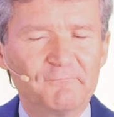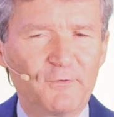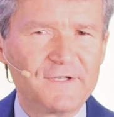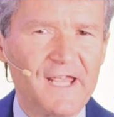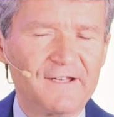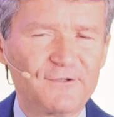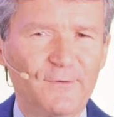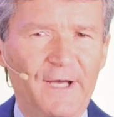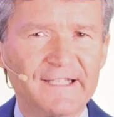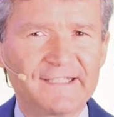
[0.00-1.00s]
present
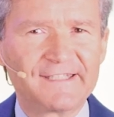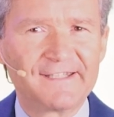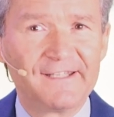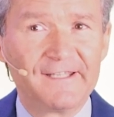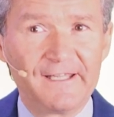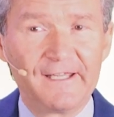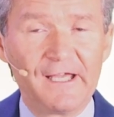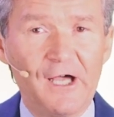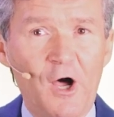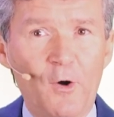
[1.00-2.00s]
to us
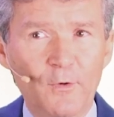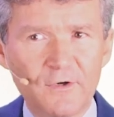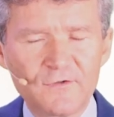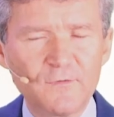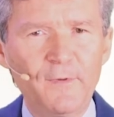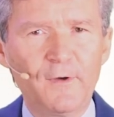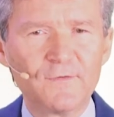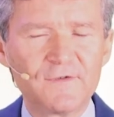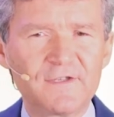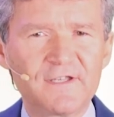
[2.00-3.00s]
our
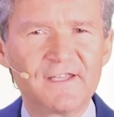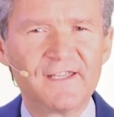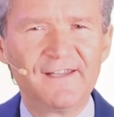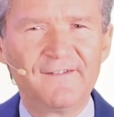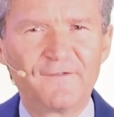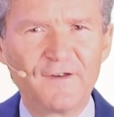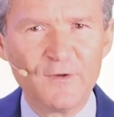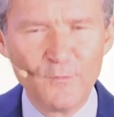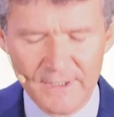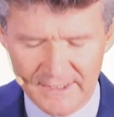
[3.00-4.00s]
supposed
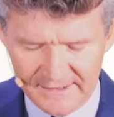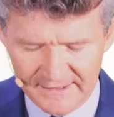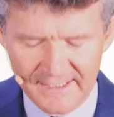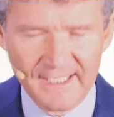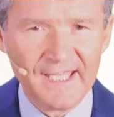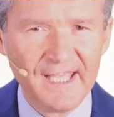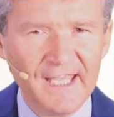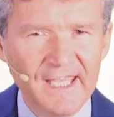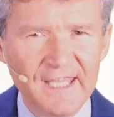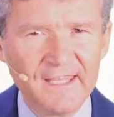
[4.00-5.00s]
free will
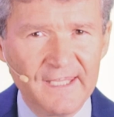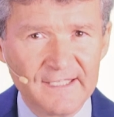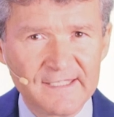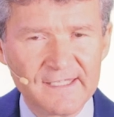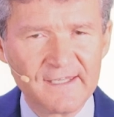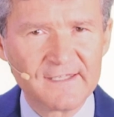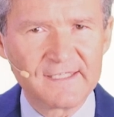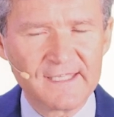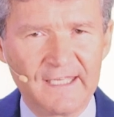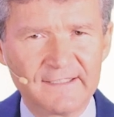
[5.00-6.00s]
in this
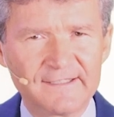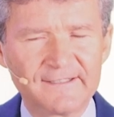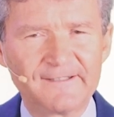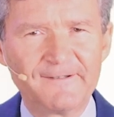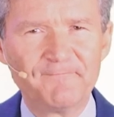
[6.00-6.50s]
state.